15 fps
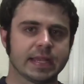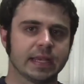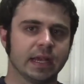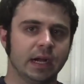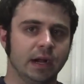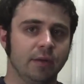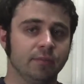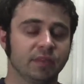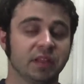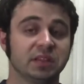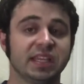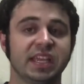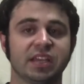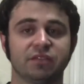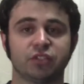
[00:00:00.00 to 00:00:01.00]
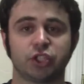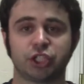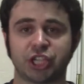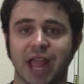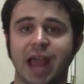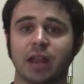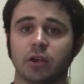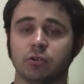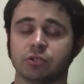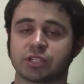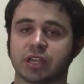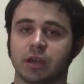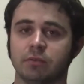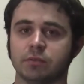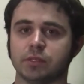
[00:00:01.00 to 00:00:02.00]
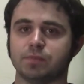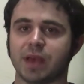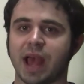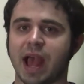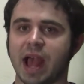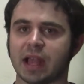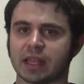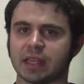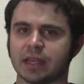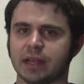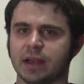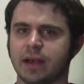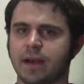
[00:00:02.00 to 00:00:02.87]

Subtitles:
the League of Shadows comes back.